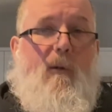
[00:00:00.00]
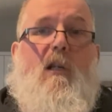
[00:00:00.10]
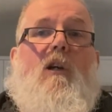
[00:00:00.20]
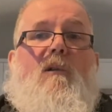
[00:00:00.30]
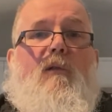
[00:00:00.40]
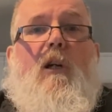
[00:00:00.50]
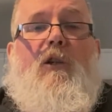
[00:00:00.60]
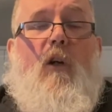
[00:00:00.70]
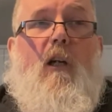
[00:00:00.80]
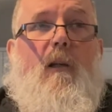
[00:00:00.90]
was looking for a
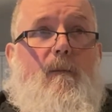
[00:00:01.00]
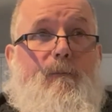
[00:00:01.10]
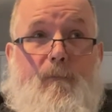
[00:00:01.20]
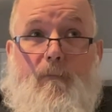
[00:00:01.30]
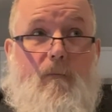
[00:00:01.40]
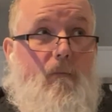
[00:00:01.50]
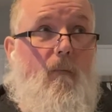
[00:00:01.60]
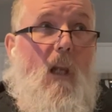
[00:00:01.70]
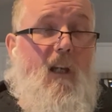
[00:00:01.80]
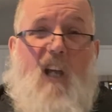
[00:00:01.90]
truck,
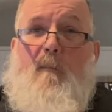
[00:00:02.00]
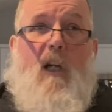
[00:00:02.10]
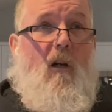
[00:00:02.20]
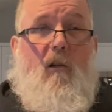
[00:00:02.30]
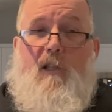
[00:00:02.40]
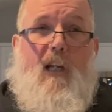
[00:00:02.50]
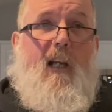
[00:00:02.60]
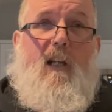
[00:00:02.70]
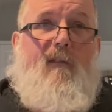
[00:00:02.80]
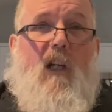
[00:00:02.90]
gave me a call and said,
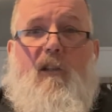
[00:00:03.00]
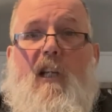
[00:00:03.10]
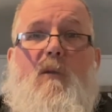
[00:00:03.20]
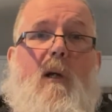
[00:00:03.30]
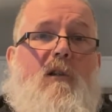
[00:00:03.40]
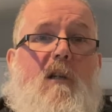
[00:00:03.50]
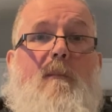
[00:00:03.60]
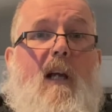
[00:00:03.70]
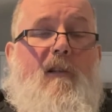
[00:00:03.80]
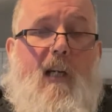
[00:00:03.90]
hey, I've got this, why don't you come
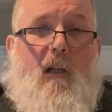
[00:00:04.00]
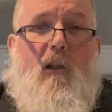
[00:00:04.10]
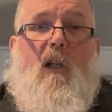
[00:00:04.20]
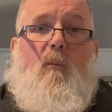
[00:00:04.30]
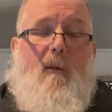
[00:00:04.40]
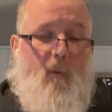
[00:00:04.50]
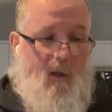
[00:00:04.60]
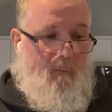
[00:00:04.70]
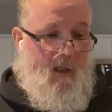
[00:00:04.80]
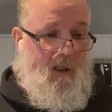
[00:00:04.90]
down and take a look? Maybe we
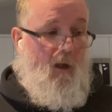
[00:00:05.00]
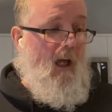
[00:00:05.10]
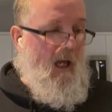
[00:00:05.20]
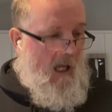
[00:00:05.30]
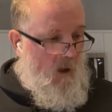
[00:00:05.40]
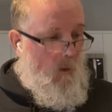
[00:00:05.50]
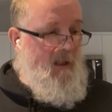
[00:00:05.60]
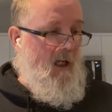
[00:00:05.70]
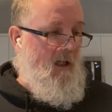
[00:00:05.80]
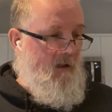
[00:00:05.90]
can make a deal. And we
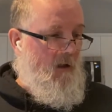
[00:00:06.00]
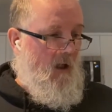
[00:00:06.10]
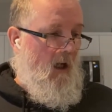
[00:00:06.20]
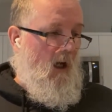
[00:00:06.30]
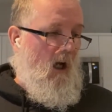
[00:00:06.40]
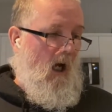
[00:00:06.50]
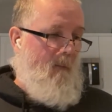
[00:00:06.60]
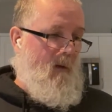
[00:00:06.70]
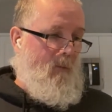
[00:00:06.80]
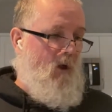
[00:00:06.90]
did.
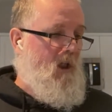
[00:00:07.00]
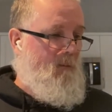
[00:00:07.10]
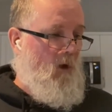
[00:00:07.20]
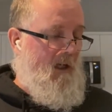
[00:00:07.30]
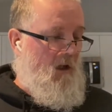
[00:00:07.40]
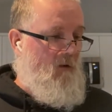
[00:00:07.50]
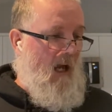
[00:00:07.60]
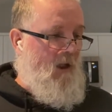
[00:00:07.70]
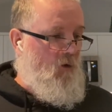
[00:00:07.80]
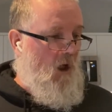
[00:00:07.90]
The purchase price on
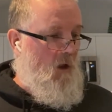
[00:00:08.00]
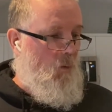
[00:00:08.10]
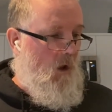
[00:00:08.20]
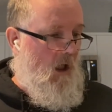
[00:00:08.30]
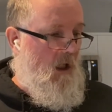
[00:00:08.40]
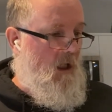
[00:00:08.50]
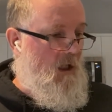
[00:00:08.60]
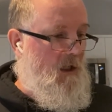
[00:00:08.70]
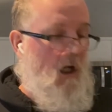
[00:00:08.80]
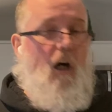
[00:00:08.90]
that truck
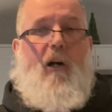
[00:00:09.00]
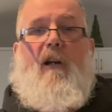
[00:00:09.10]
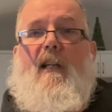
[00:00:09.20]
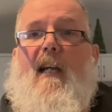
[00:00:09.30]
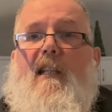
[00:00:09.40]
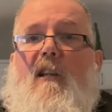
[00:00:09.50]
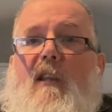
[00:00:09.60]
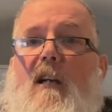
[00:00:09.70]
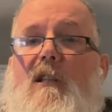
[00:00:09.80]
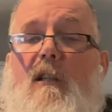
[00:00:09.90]
was
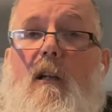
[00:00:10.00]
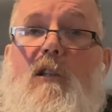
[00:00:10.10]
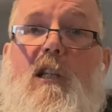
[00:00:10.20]
$119,000